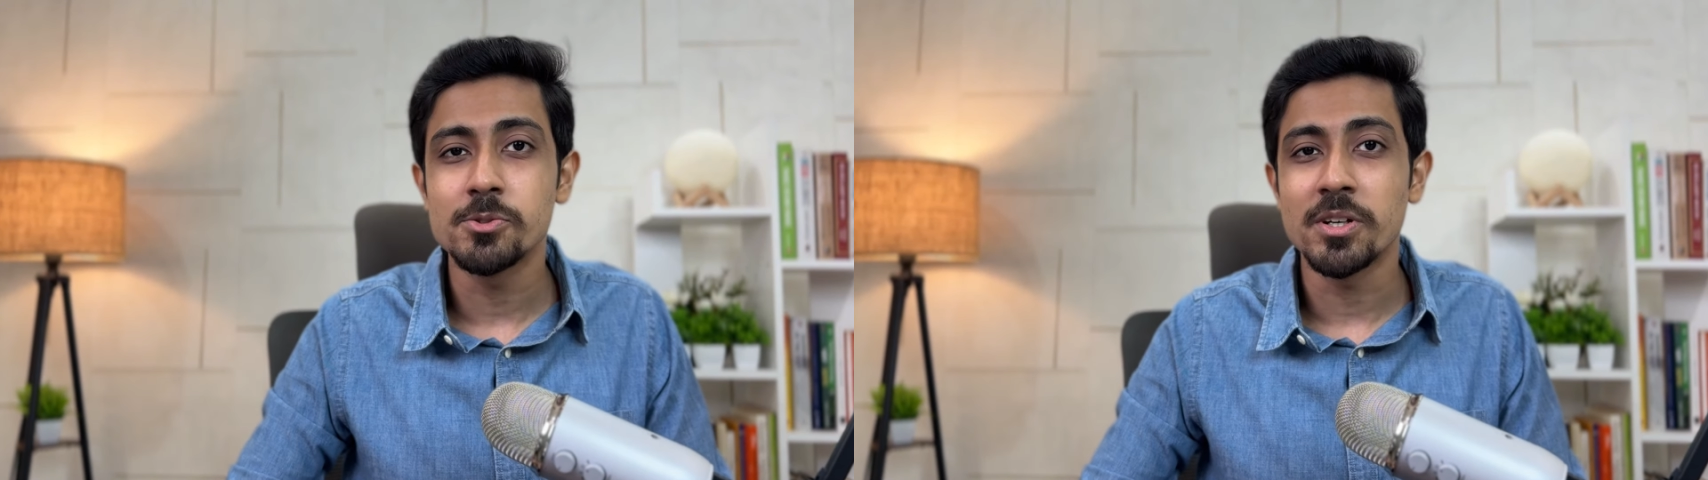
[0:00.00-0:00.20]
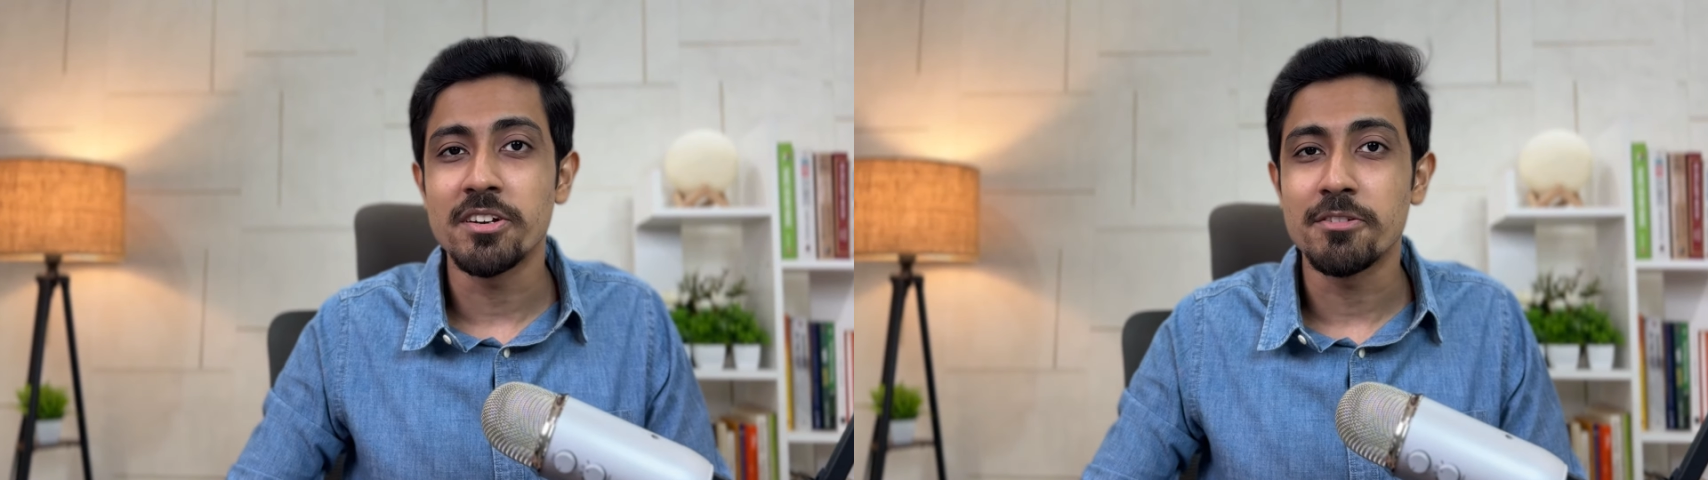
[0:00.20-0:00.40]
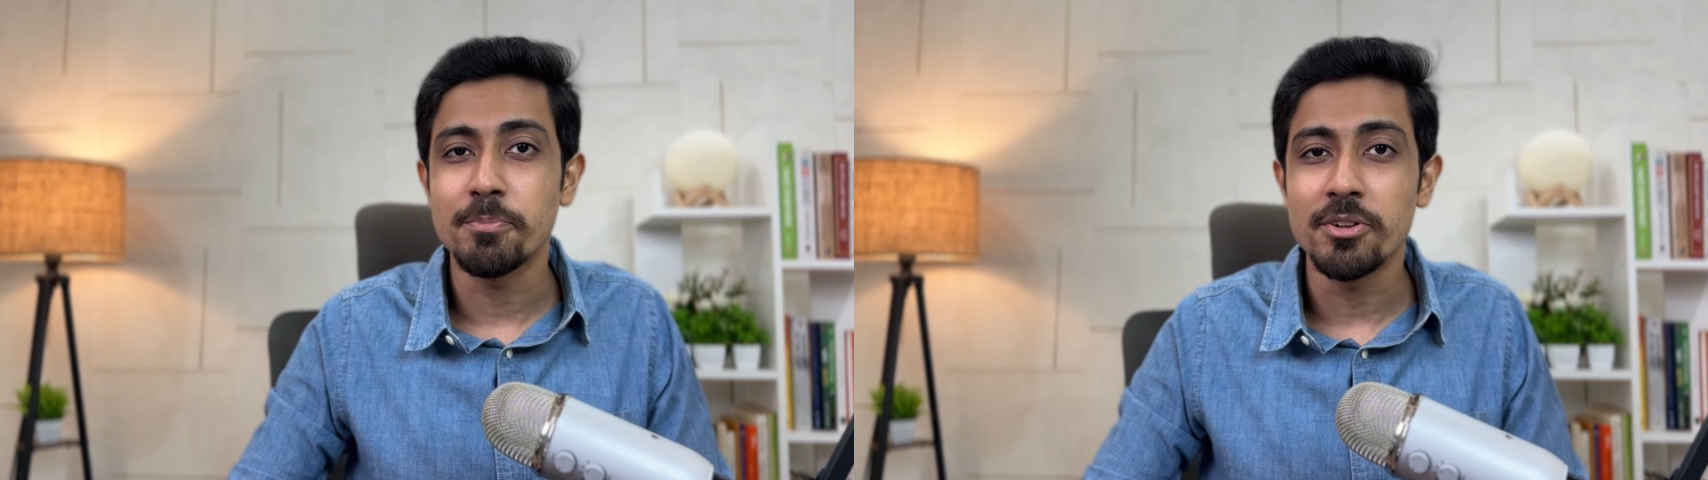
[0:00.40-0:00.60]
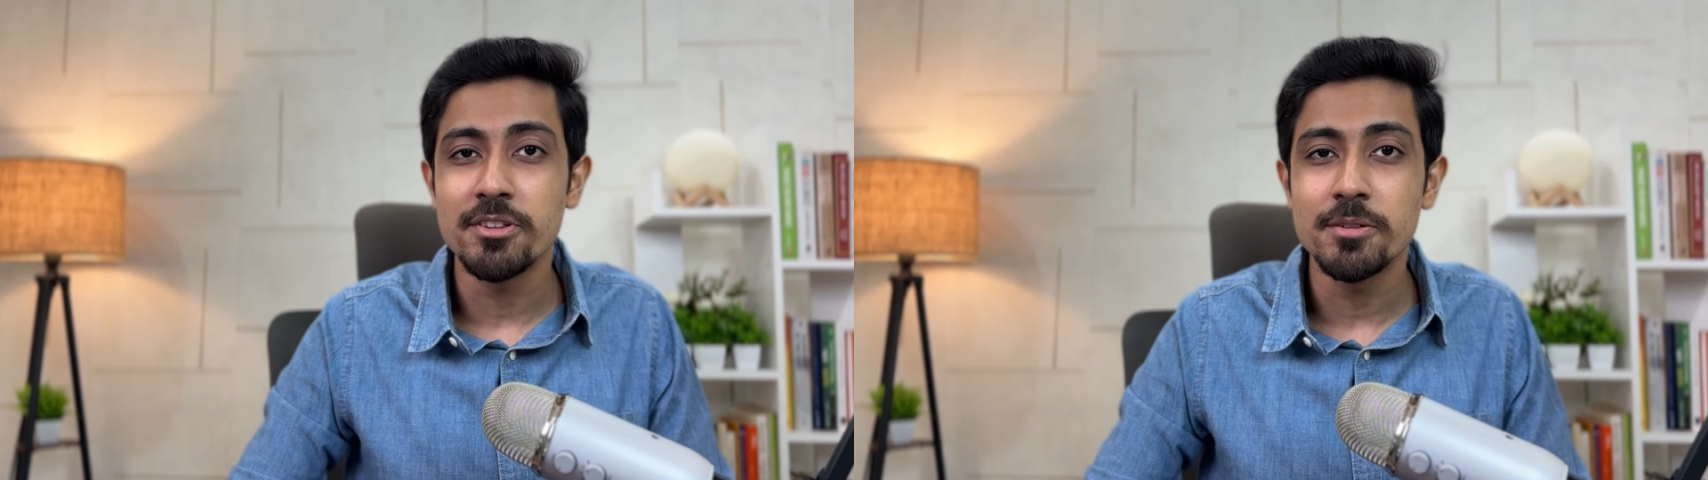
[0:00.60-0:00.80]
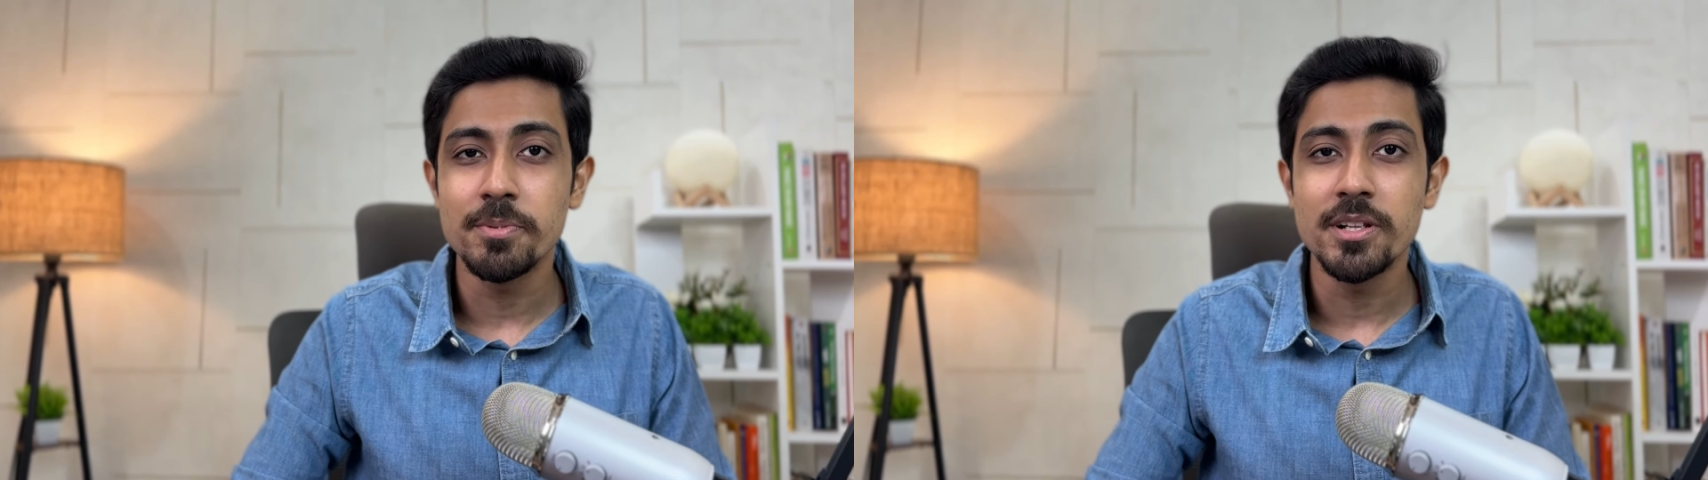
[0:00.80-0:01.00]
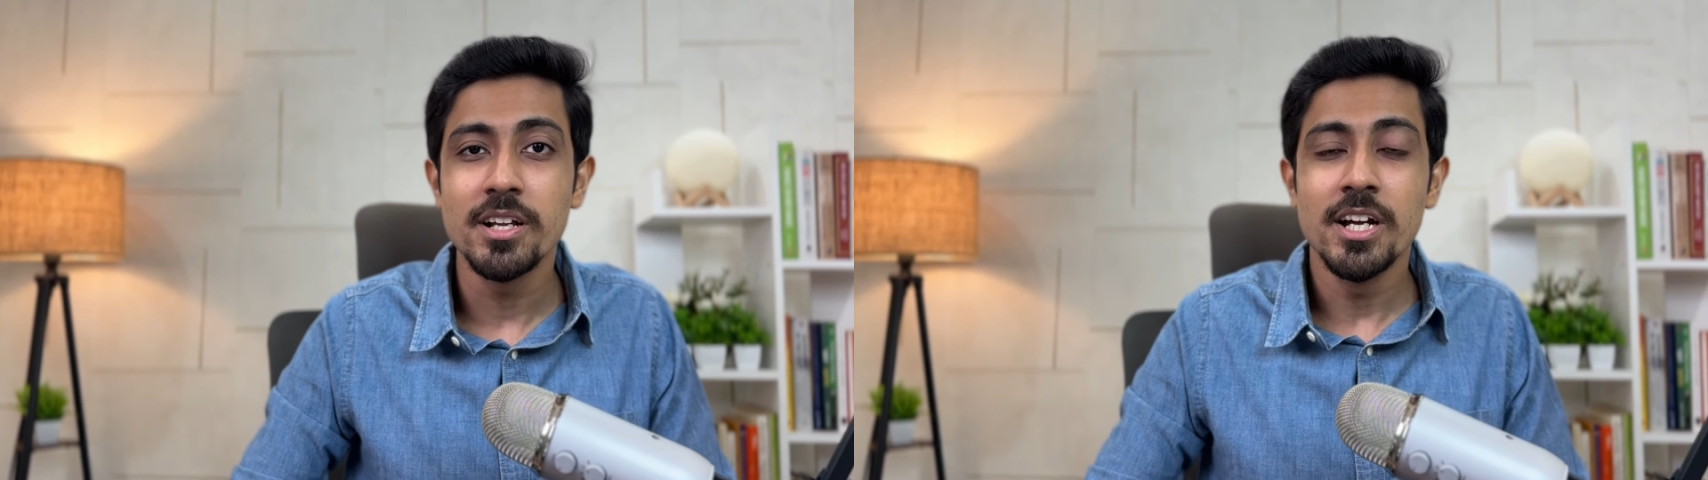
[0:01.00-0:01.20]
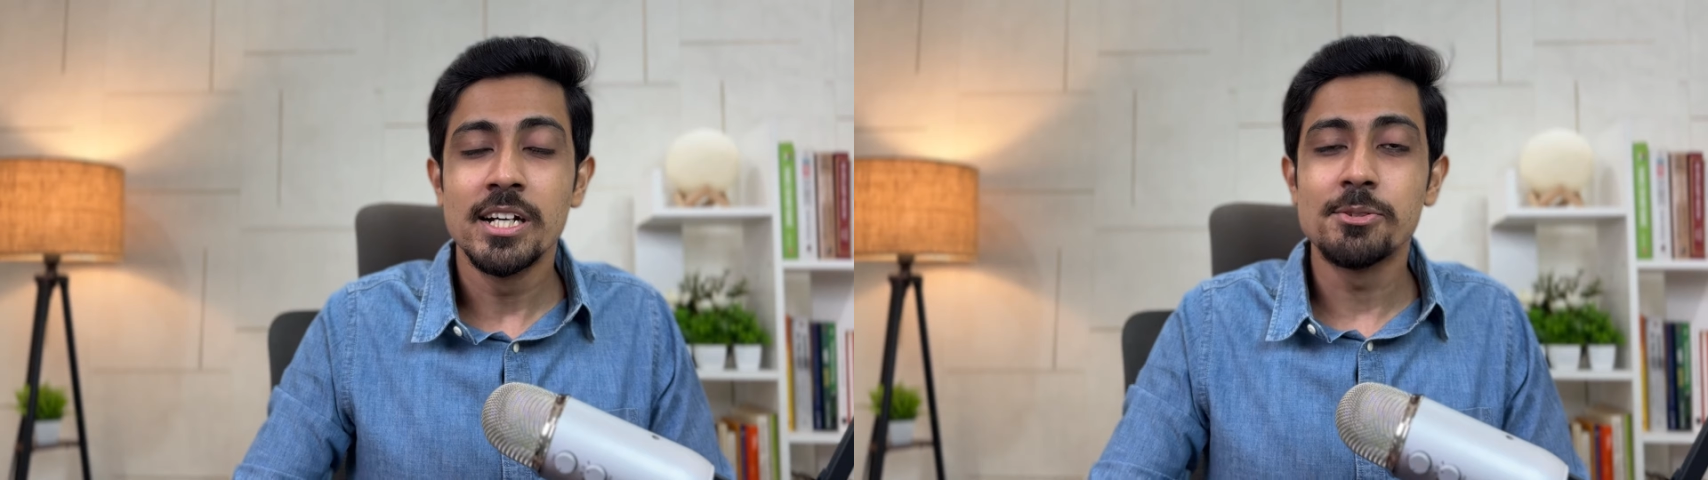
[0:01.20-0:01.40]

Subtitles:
who are responsible to